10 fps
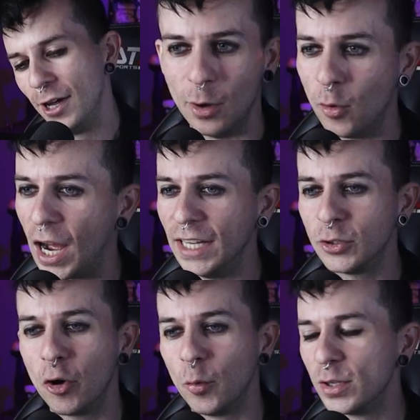It, I
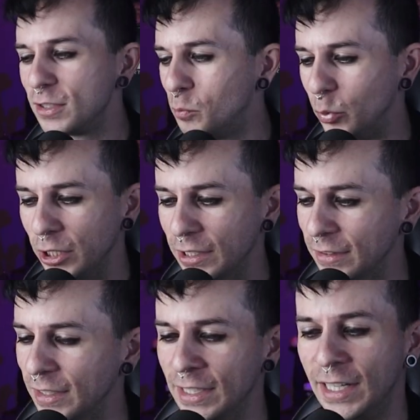thought it was
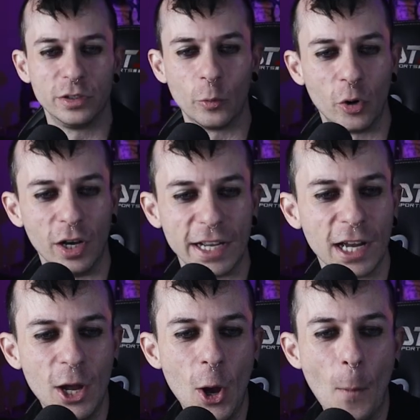brilliant. Like there were like
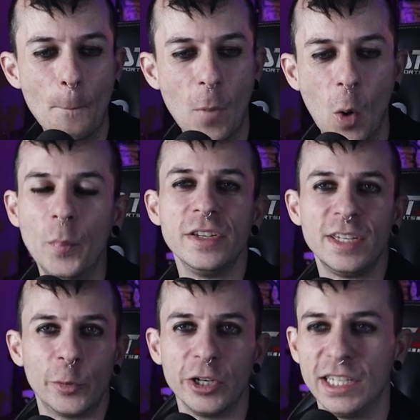moments
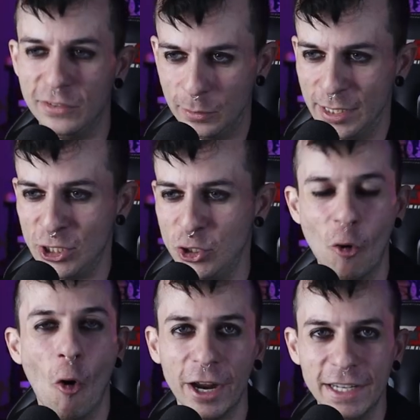that were giving me
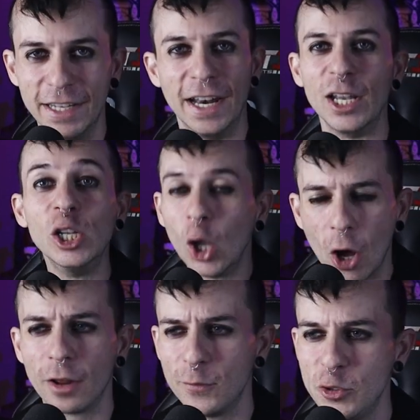joy and a
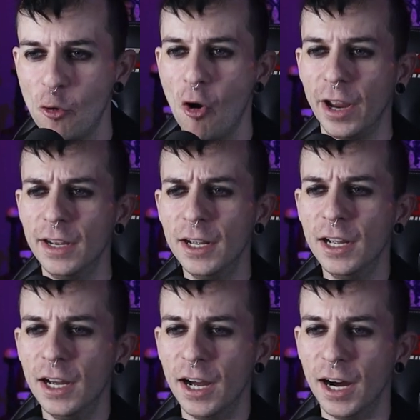lot of joy.
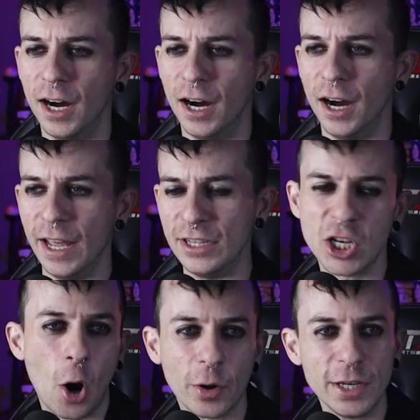Uh, and
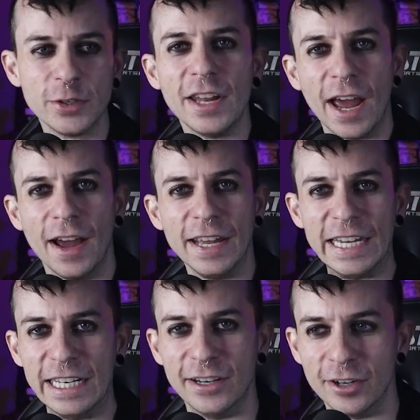talking to that
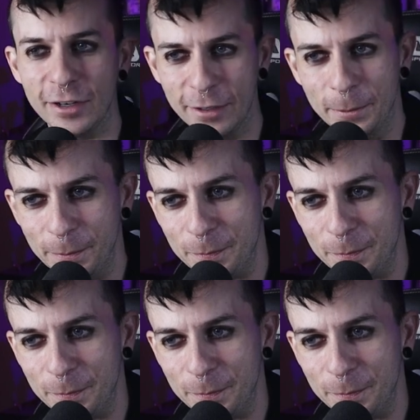inner